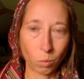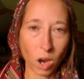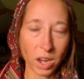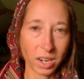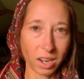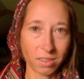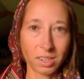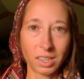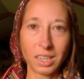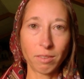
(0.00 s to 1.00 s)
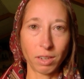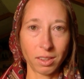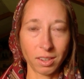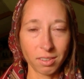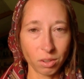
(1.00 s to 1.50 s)
wanted us to live
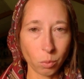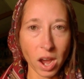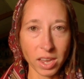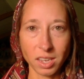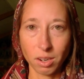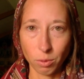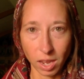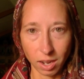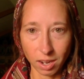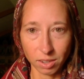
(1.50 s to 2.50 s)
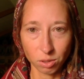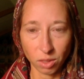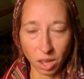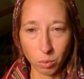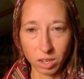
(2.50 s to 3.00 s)
in. This is why he created us
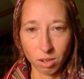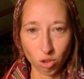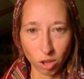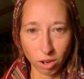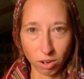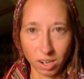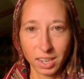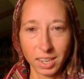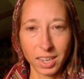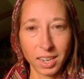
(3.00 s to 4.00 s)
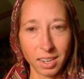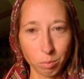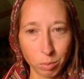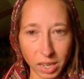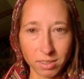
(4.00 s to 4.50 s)
so that we could share in
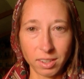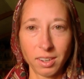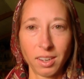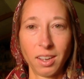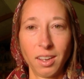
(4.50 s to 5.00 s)
his blessed